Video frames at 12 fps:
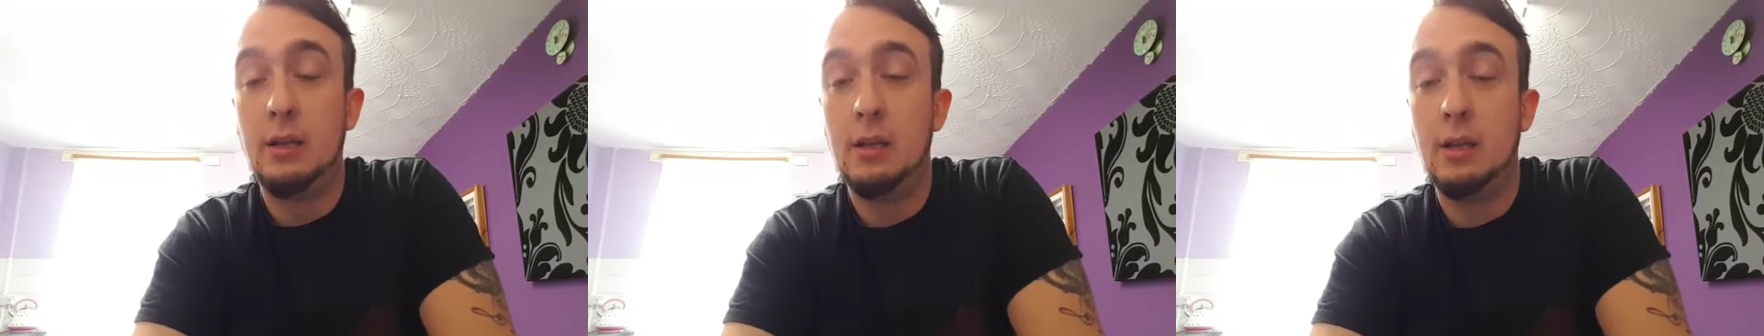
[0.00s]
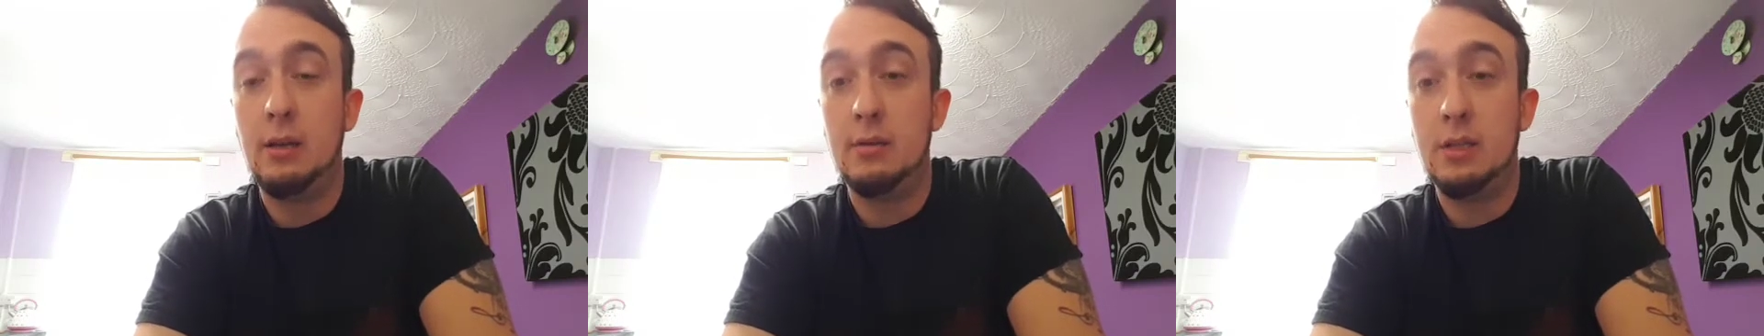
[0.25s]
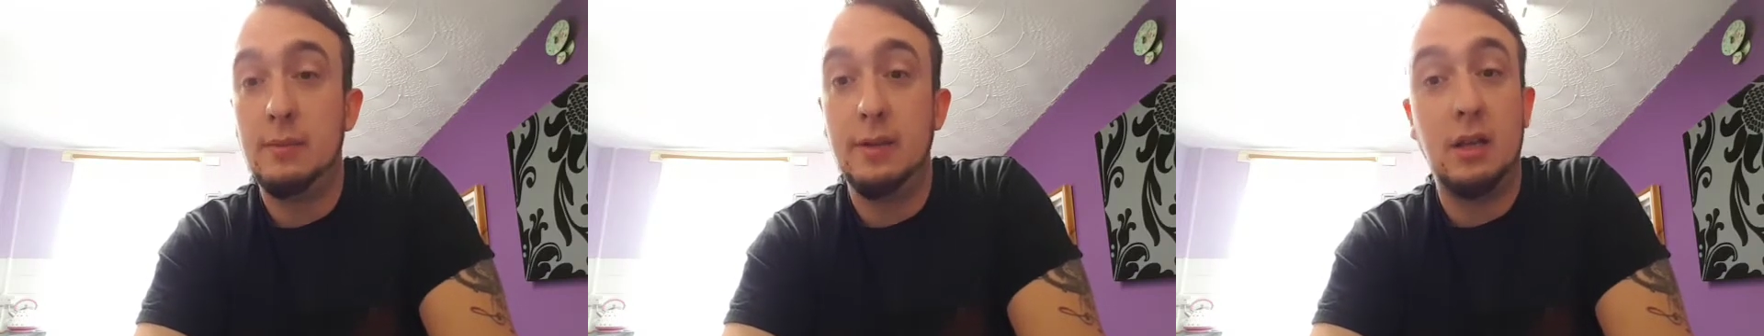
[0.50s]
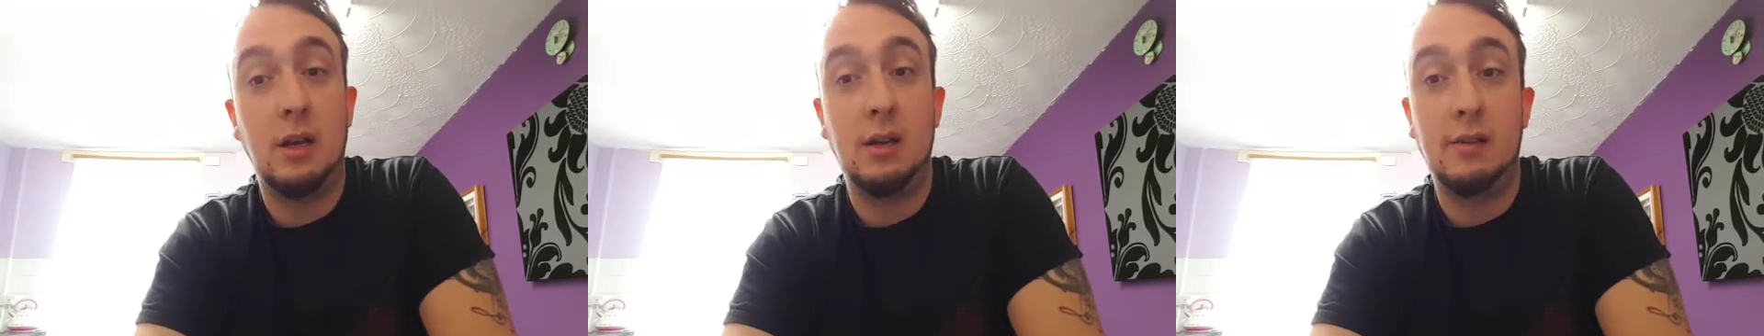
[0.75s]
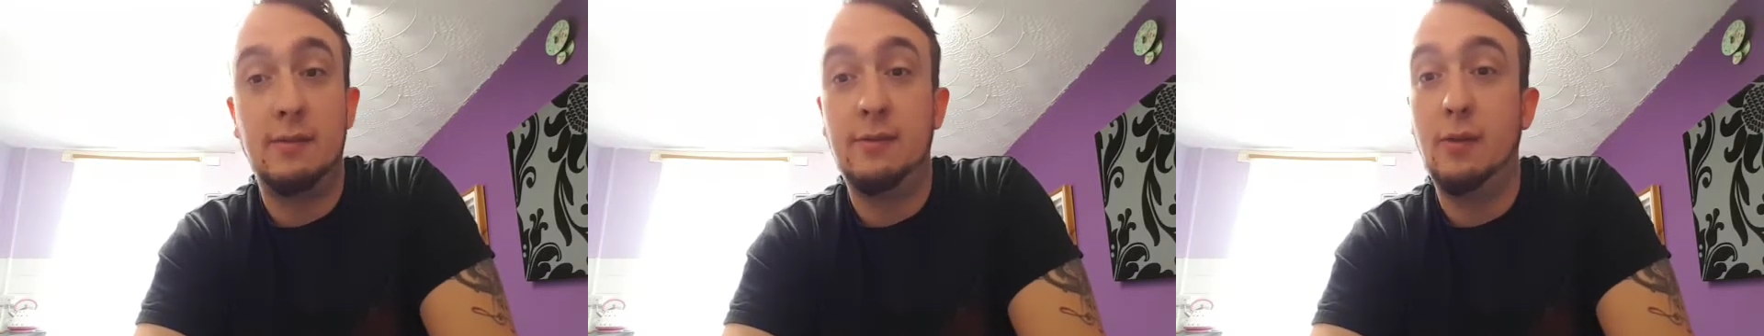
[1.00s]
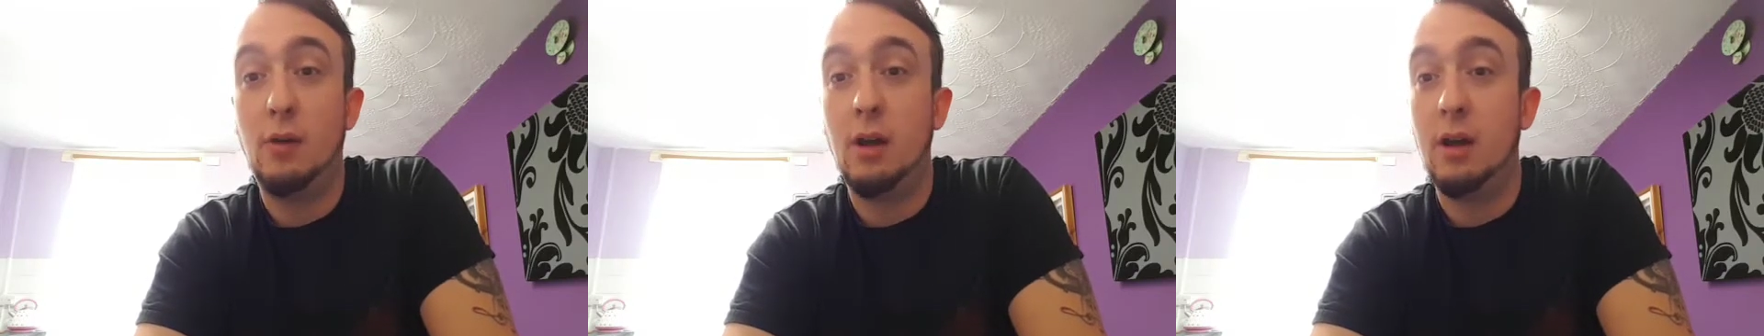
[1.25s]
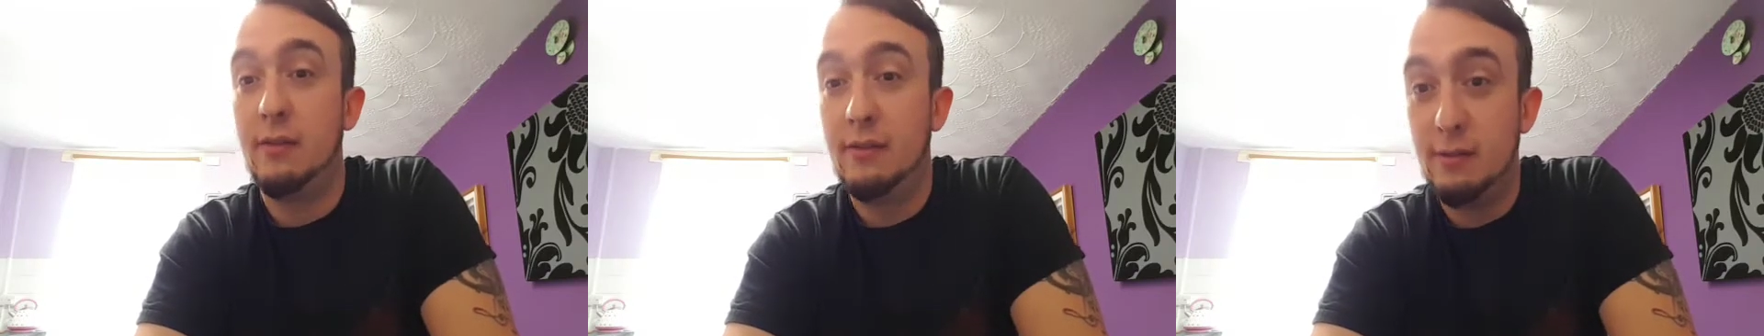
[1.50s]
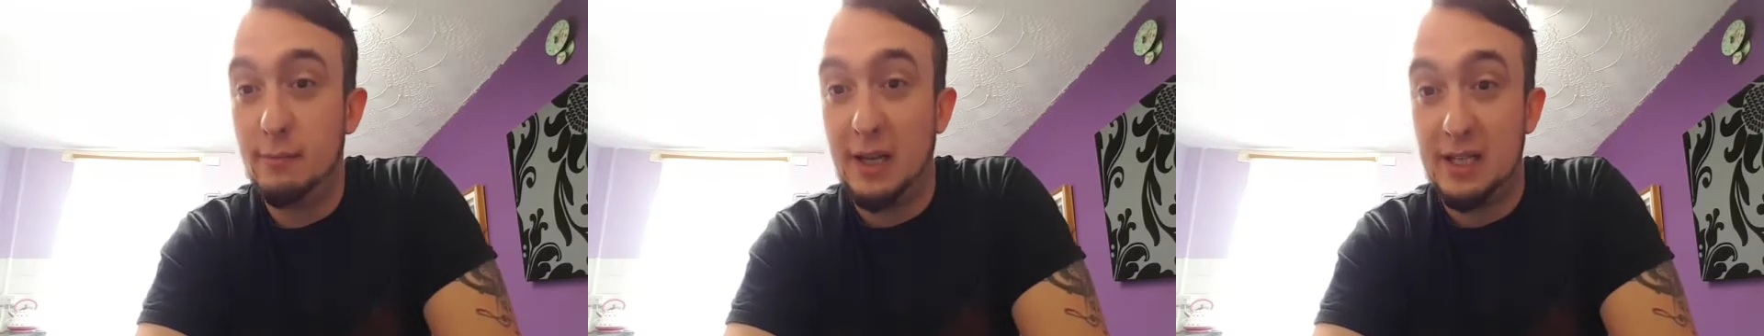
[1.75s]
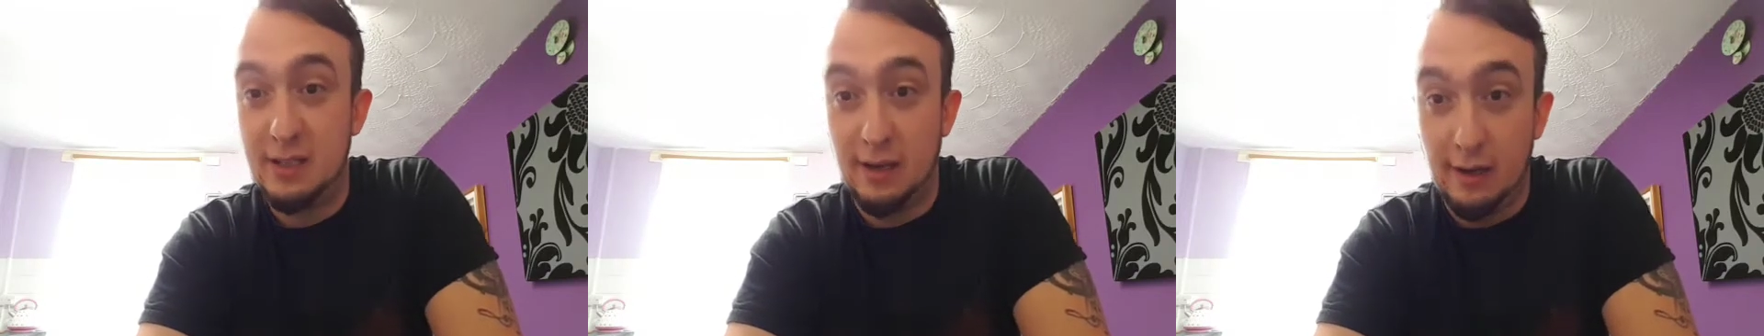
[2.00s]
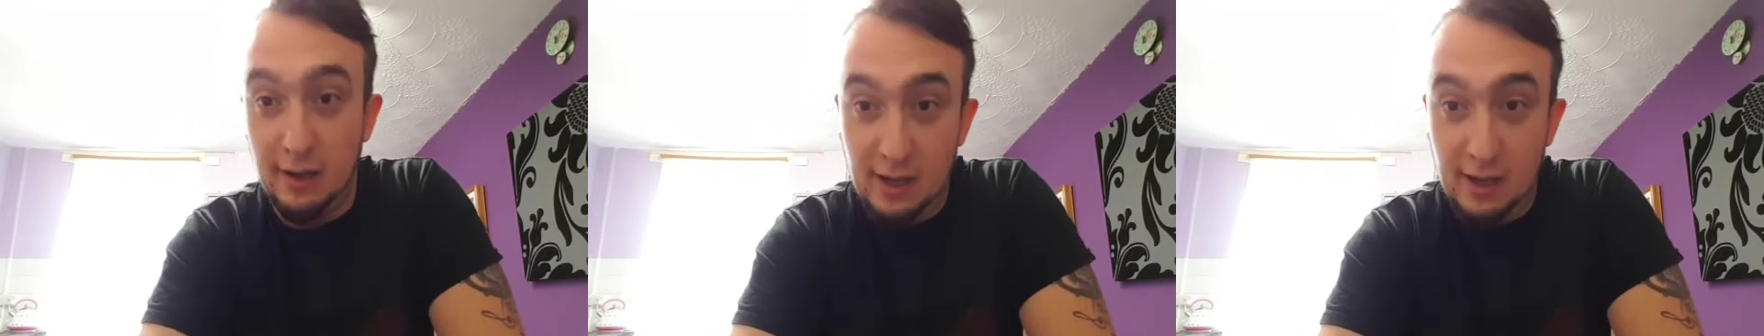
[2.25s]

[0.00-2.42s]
And I was a bit like, "Oh, fuck off, bastard.